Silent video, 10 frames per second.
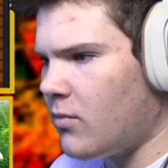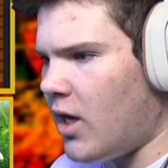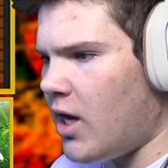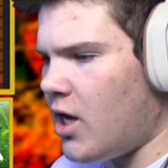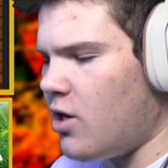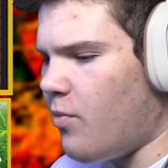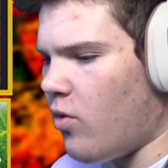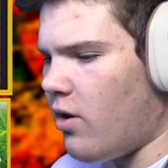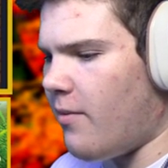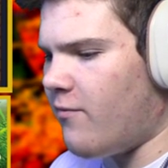And you,
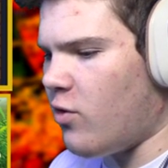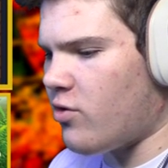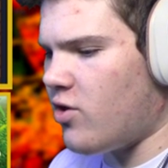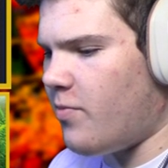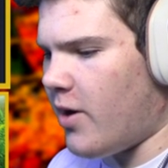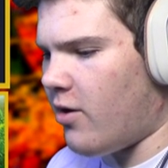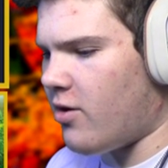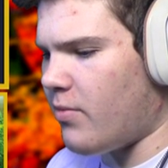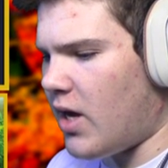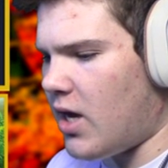of course you
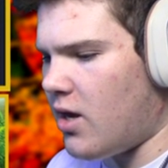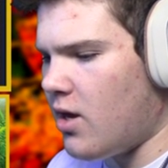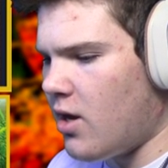parried me.